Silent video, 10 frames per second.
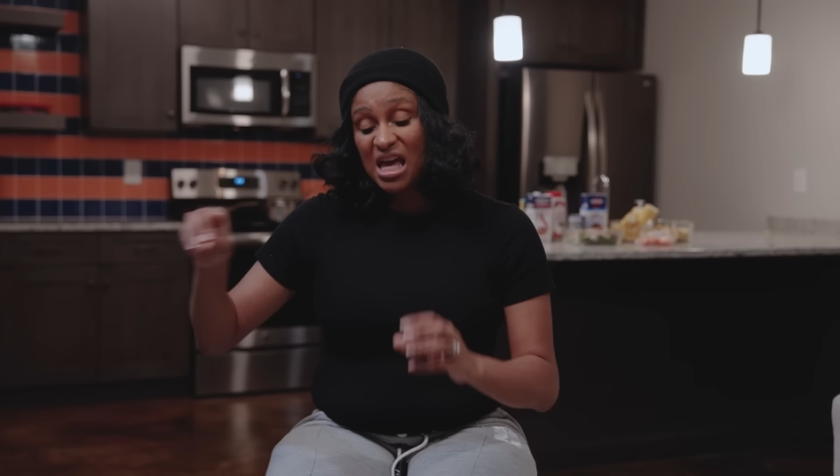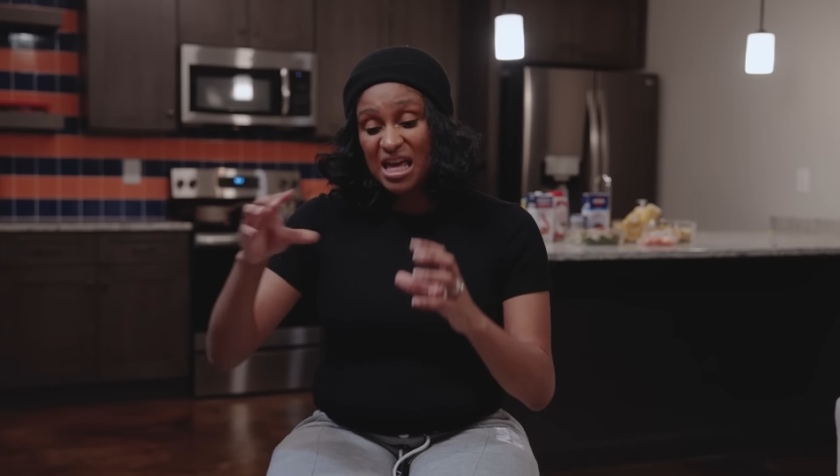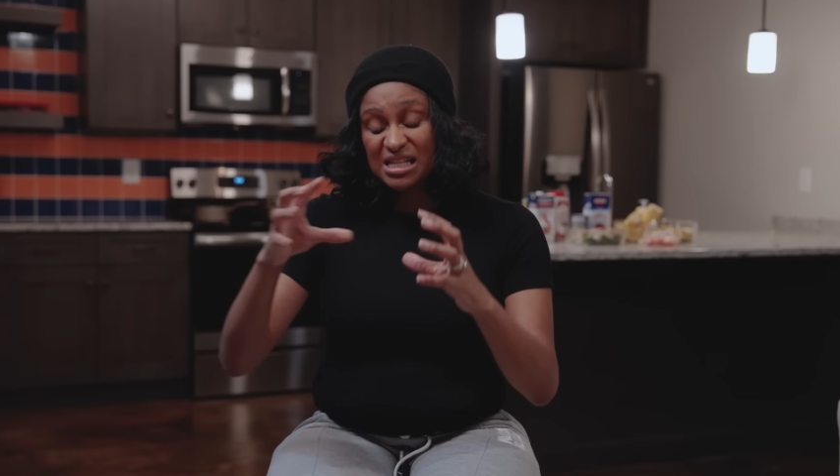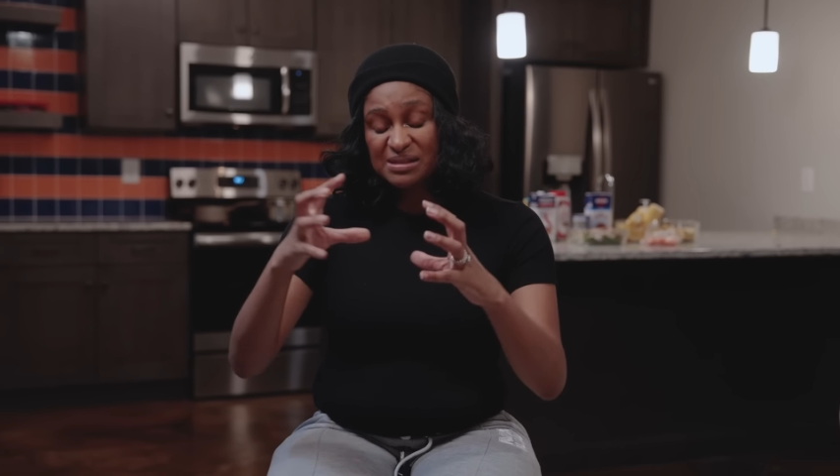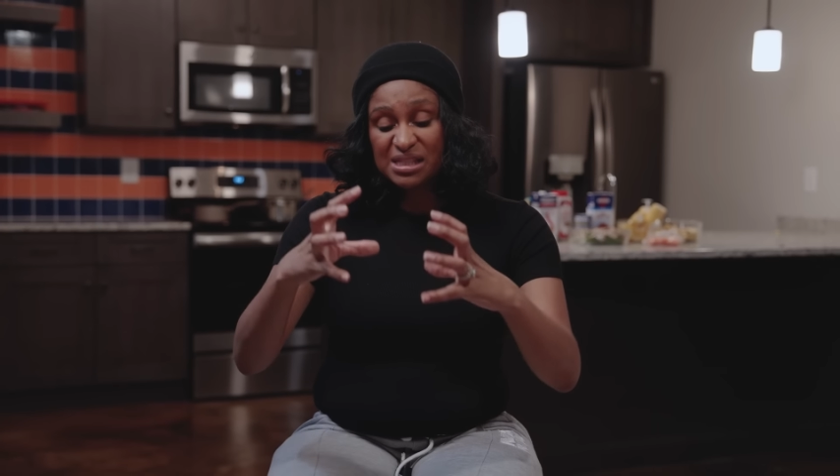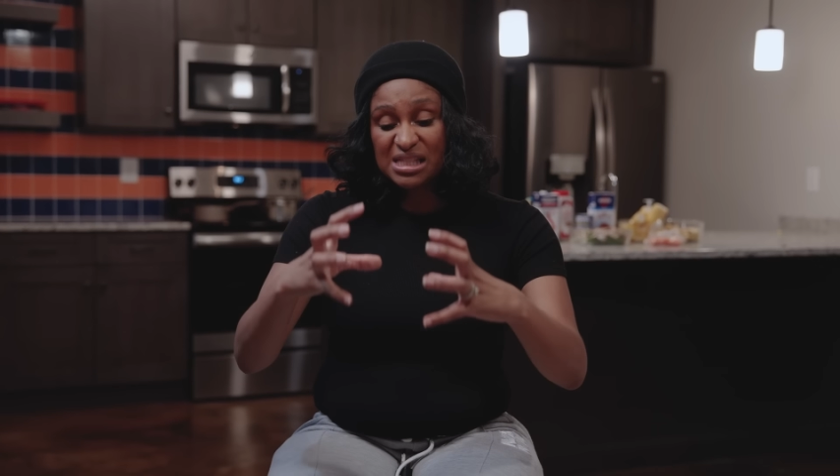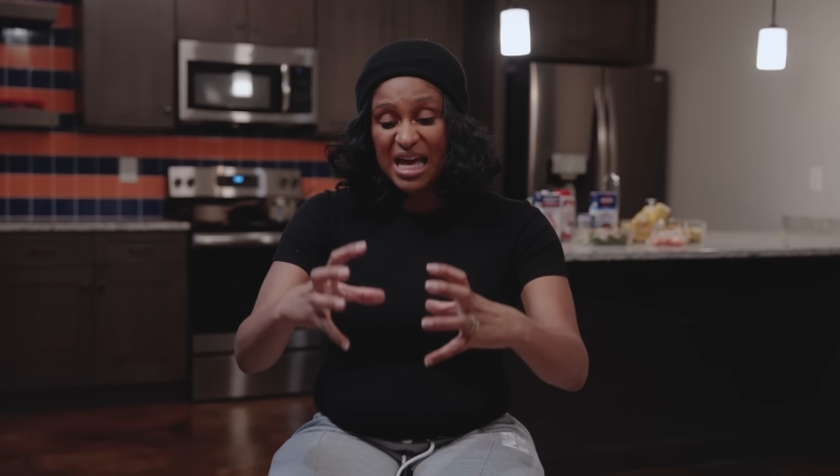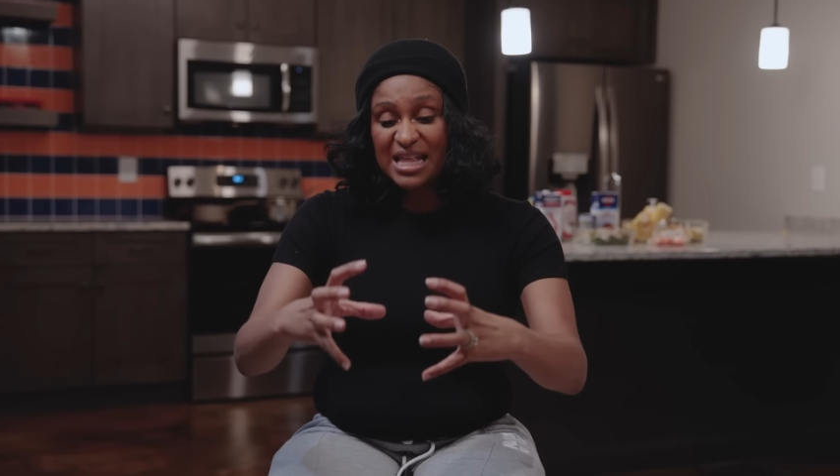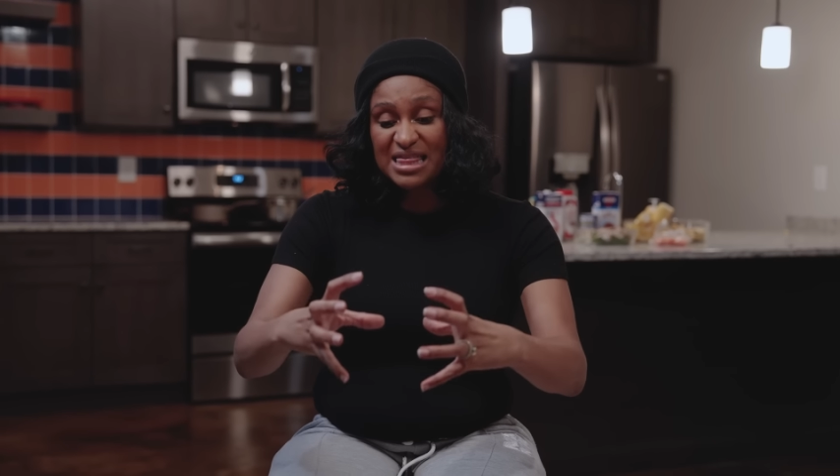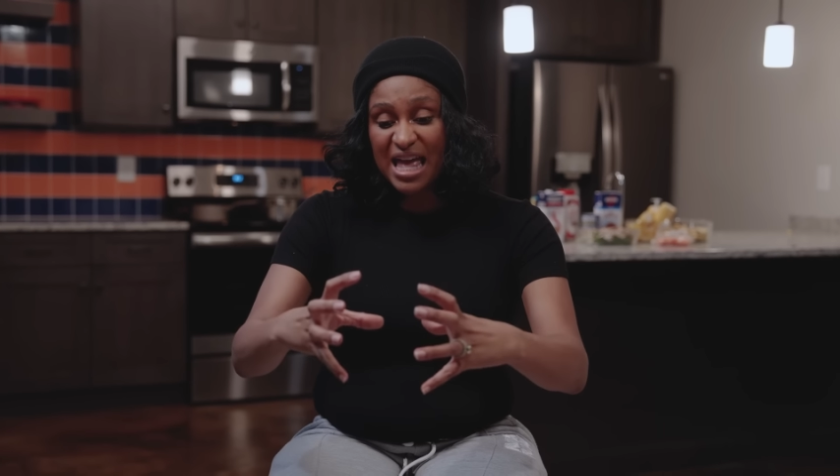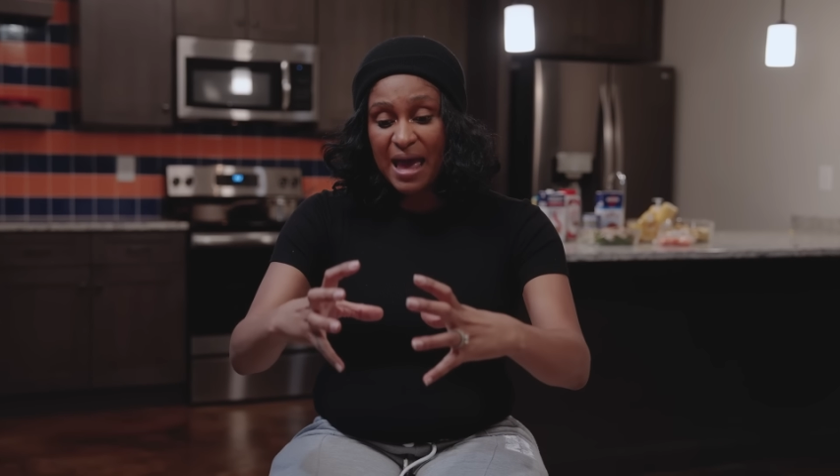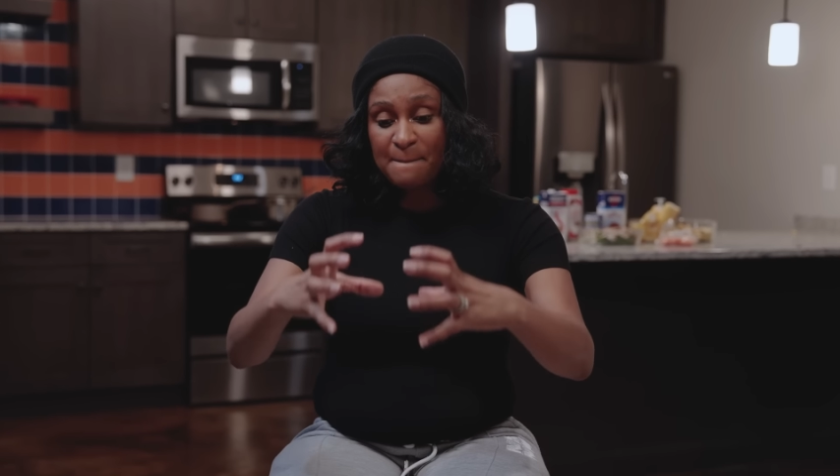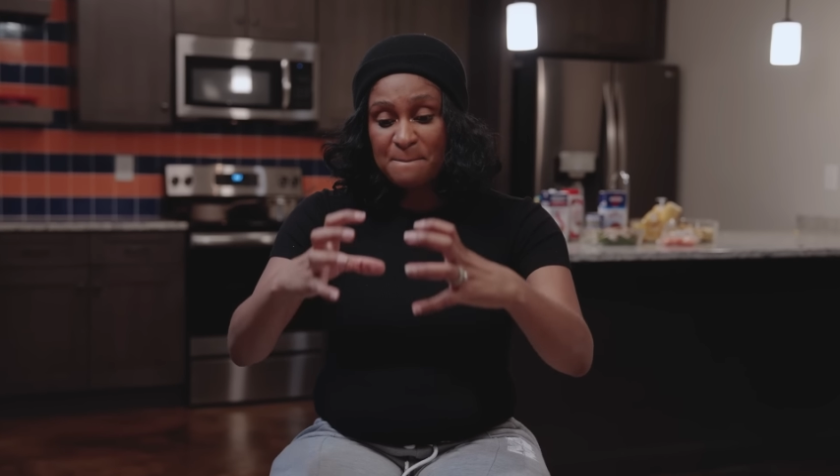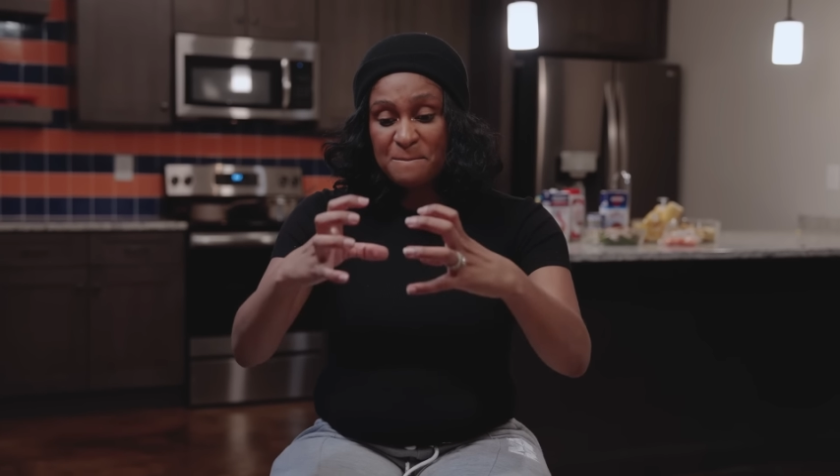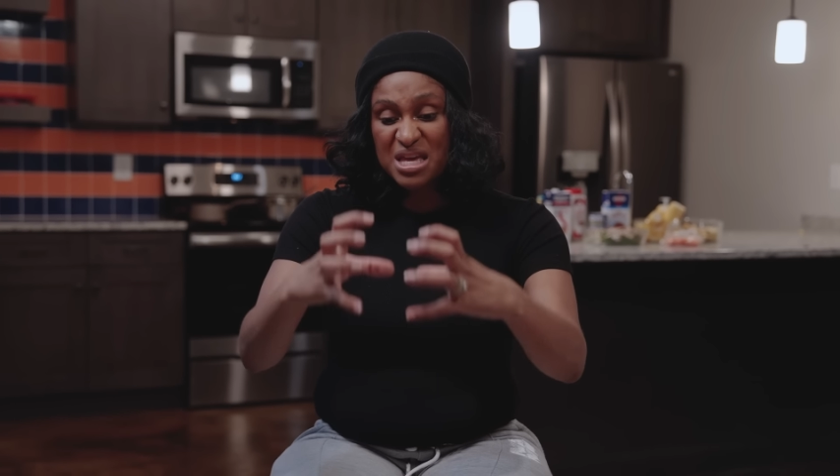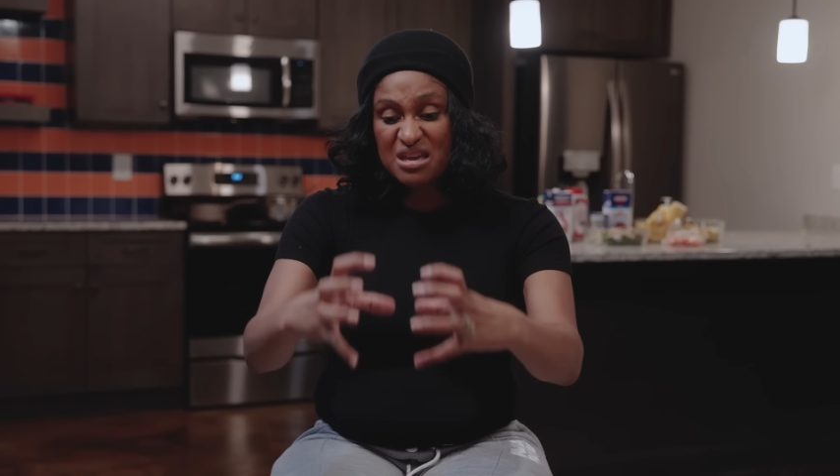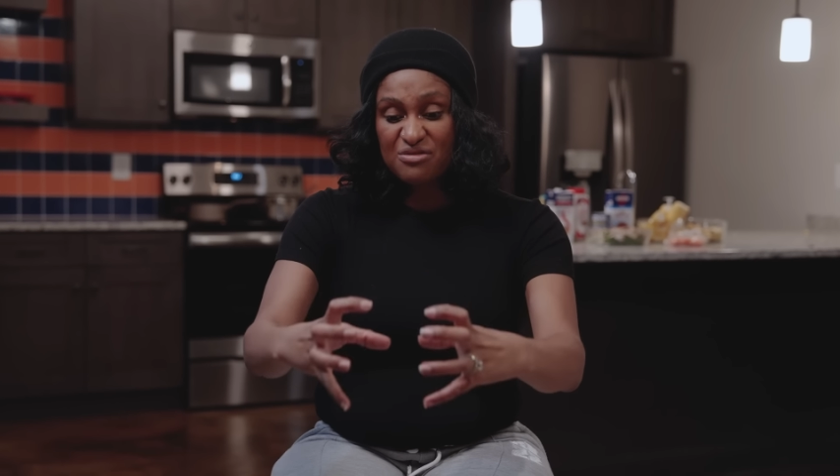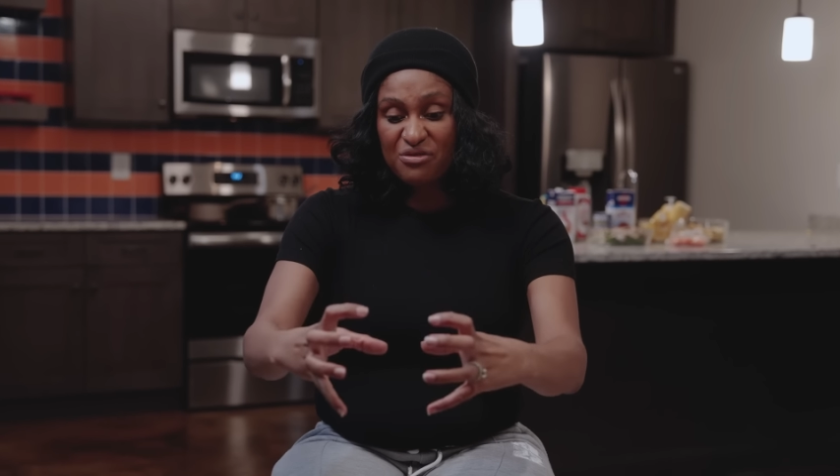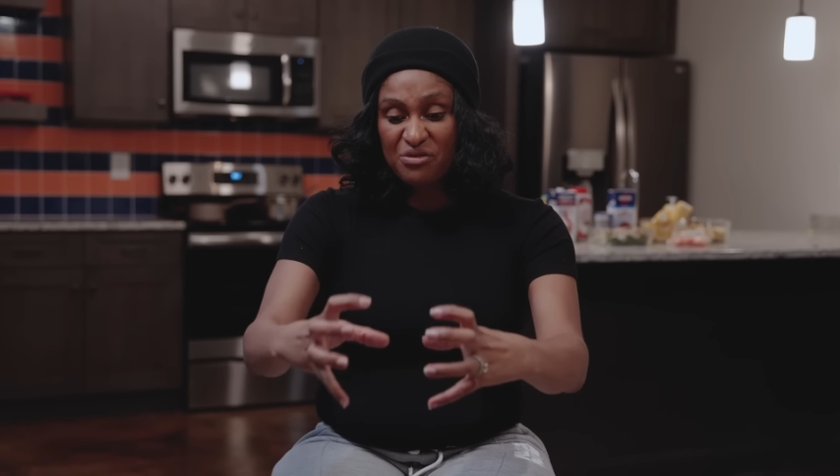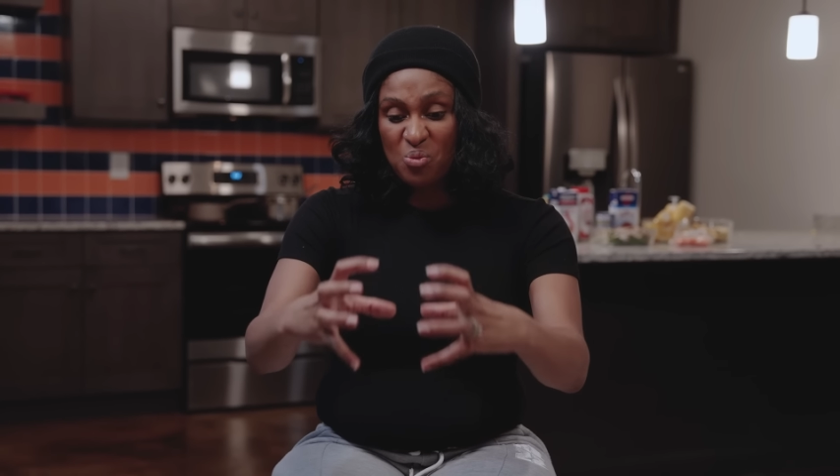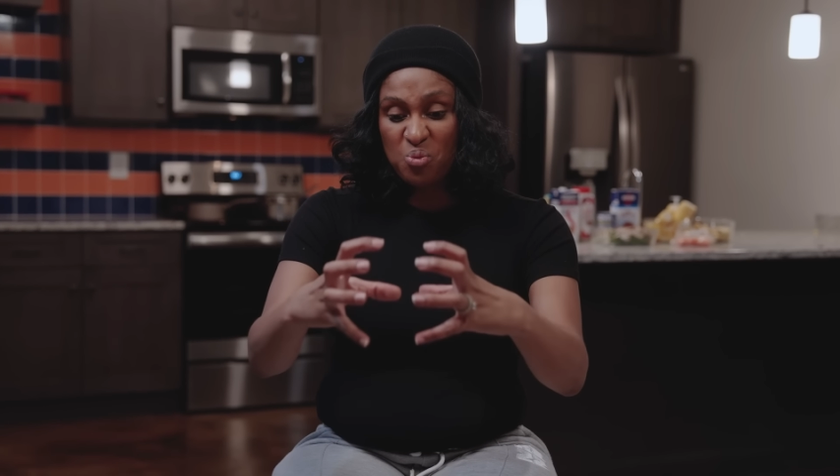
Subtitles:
and set that beef